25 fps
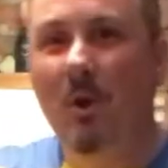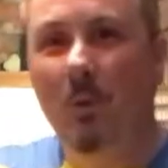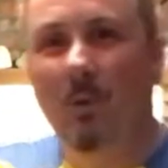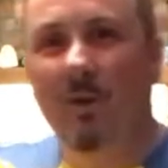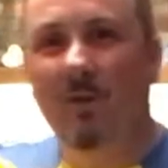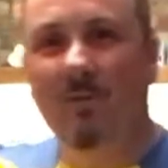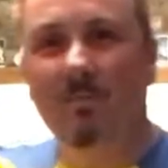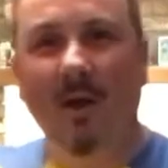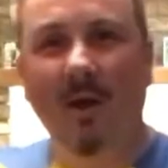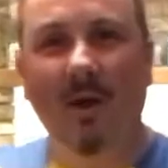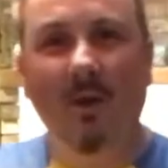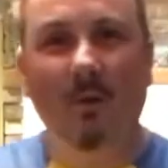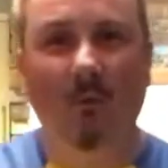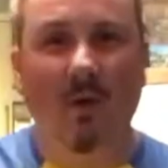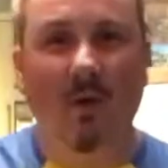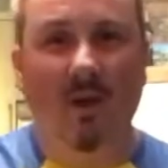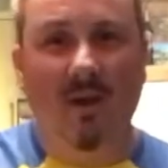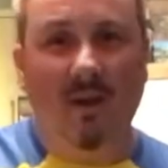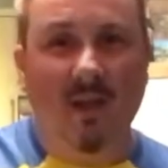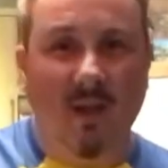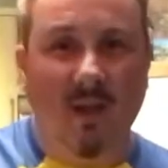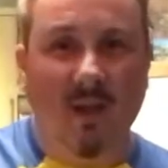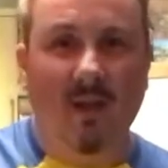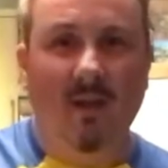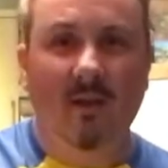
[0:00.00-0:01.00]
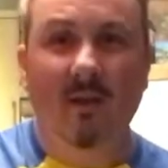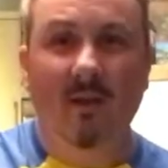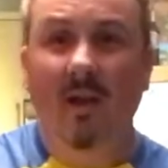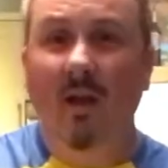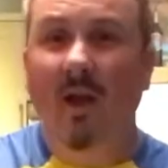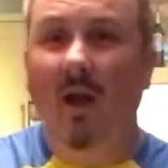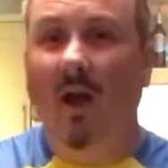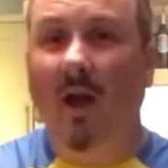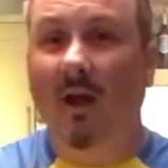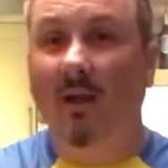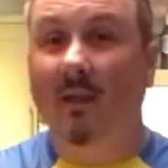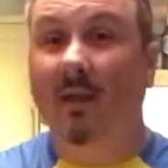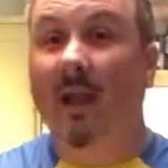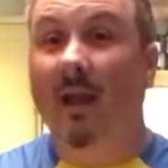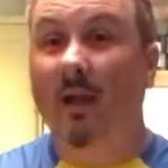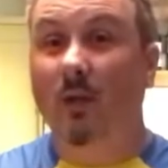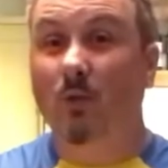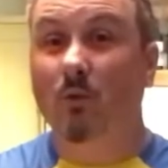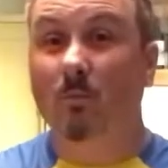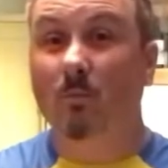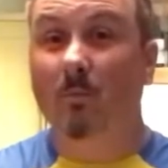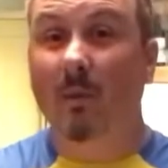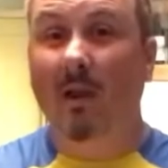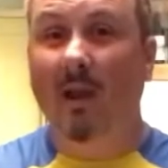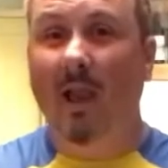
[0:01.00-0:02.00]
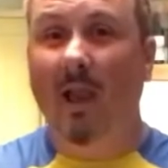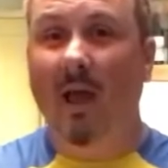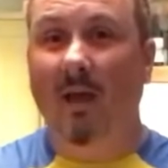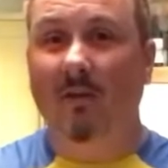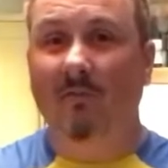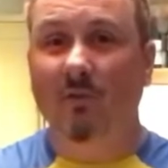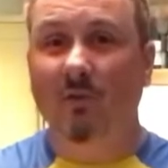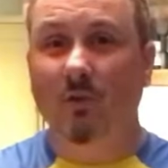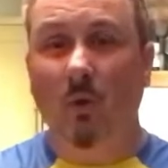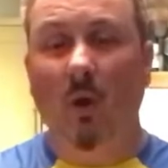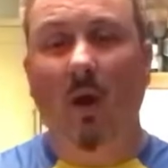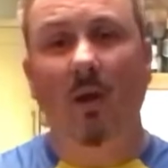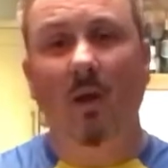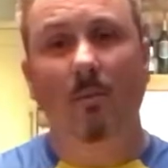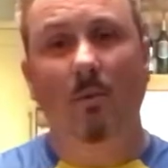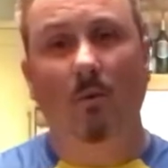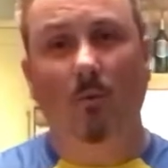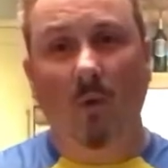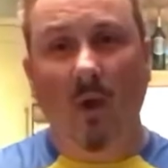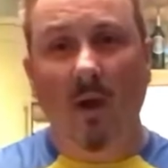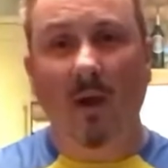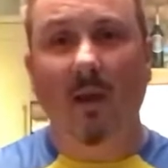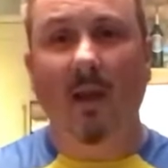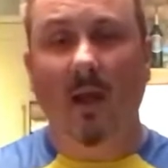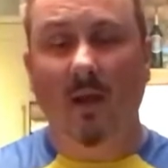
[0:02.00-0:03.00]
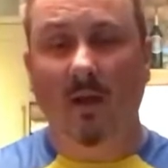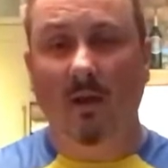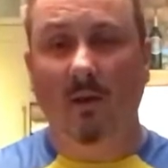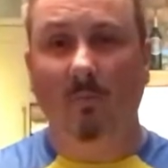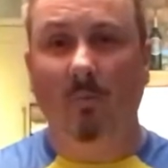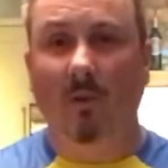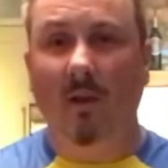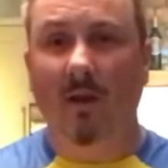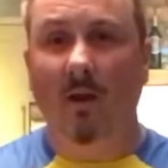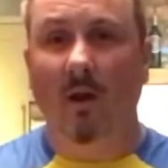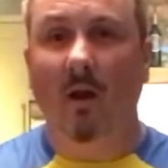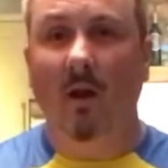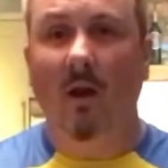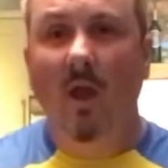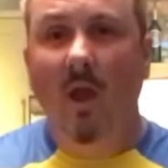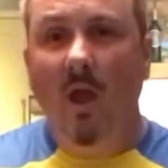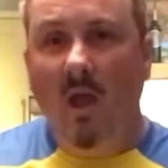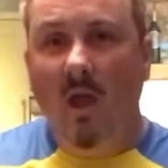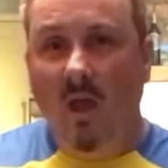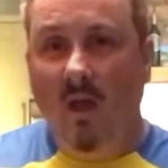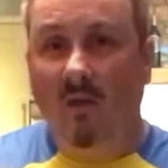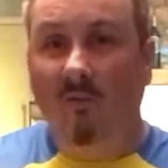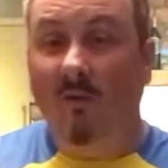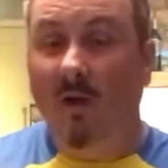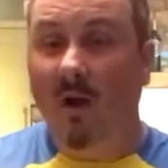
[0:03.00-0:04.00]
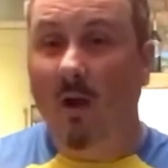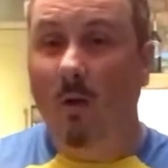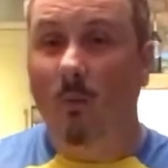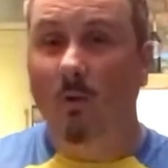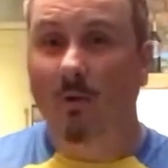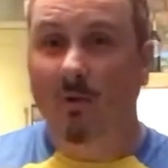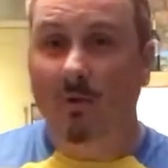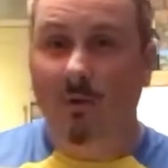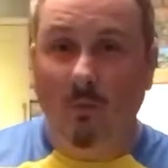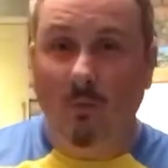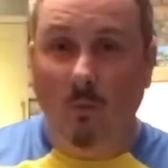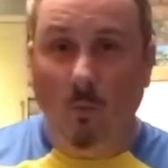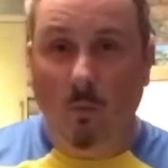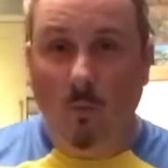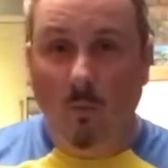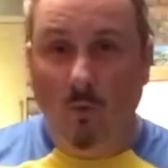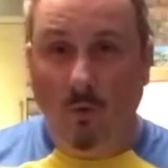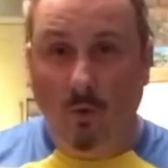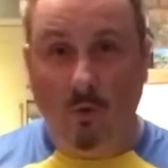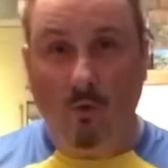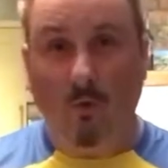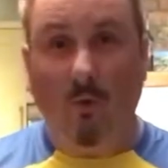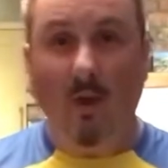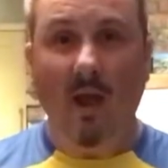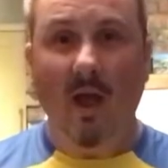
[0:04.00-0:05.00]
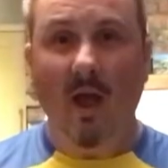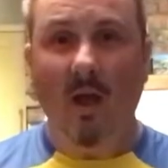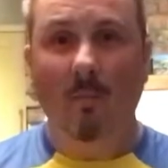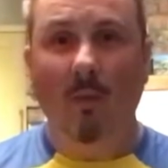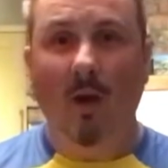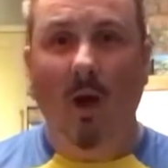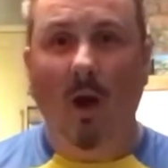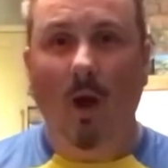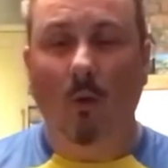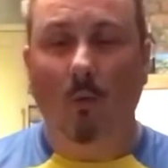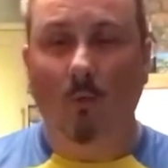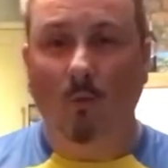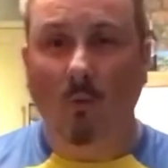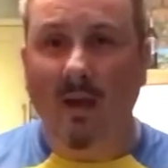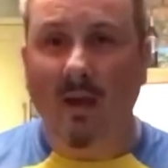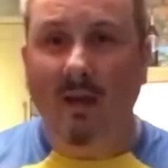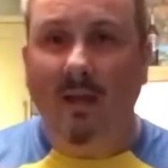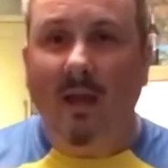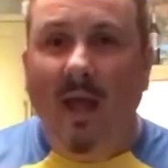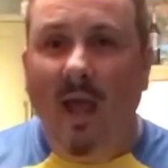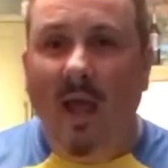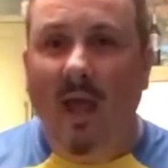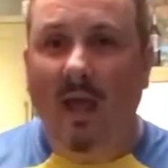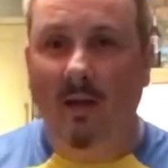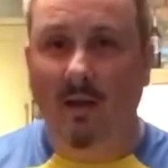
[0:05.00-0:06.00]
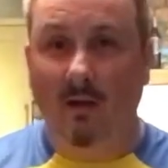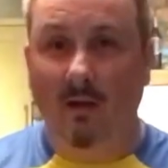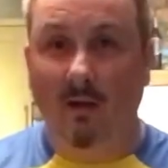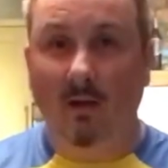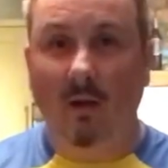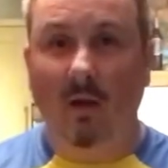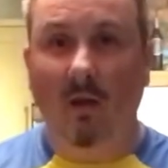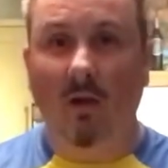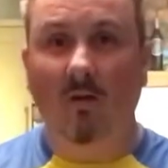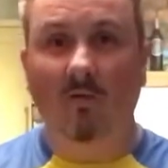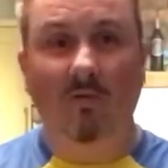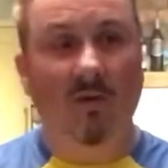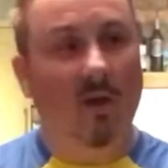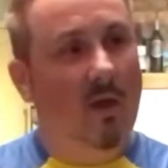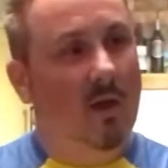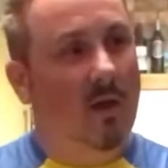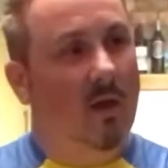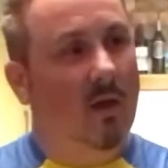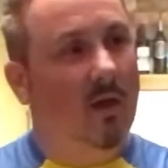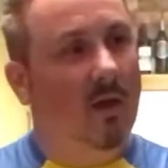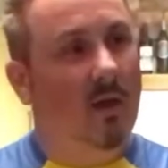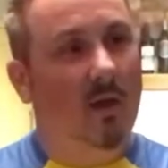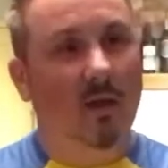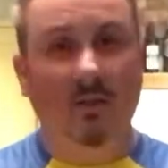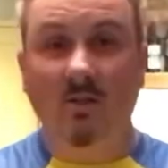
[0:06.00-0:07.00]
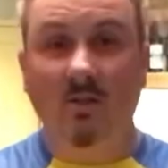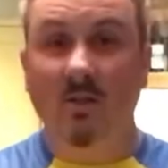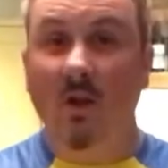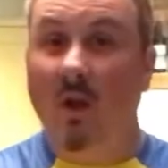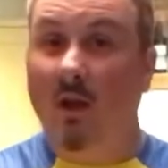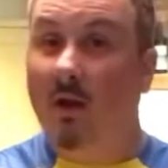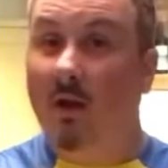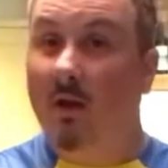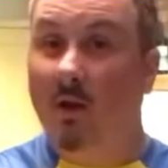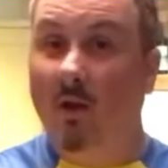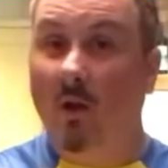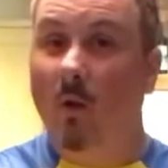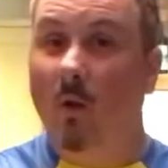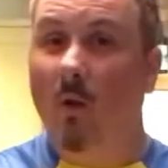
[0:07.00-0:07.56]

with my right hand. I catch with my left. So I am a right-handed player. If I were to grab a right-handed glove, it's not going to go